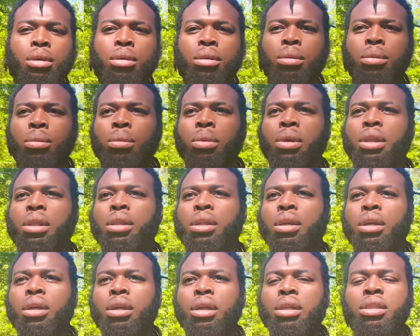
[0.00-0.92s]
with
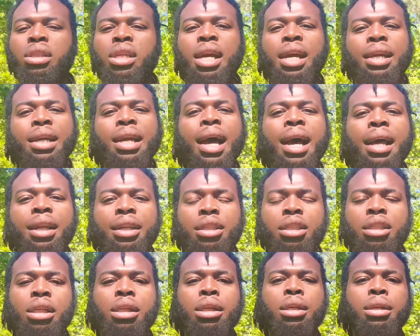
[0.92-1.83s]

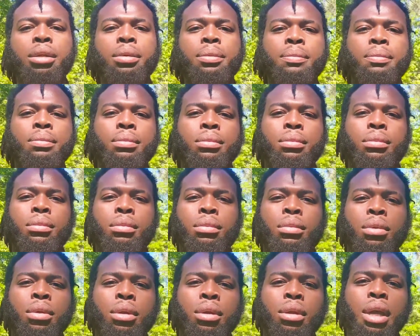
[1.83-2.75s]
technology,
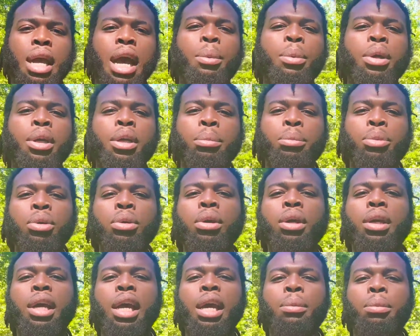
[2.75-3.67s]
how we
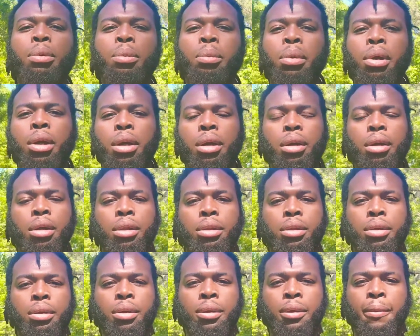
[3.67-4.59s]
communicate with one
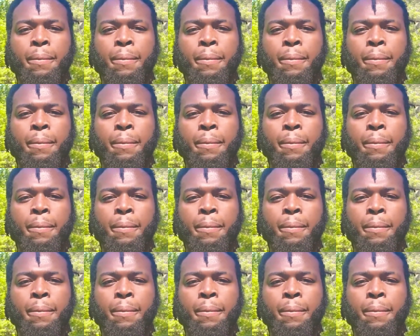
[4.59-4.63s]
another.